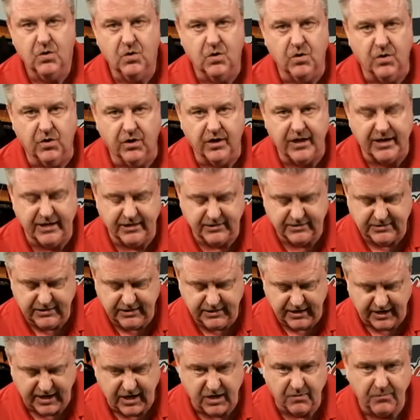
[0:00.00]
or an
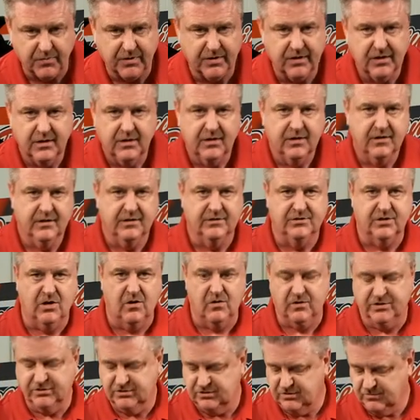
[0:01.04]
18 amp. It's
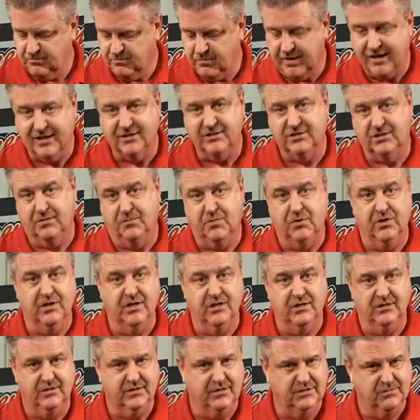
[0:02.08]
always best to put
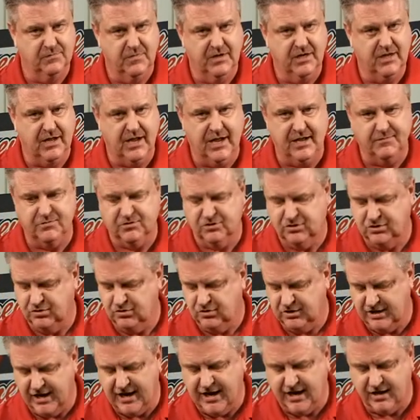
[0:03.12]
in as many amps as
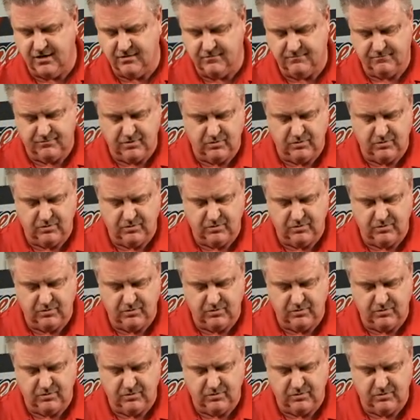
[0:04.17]
you can,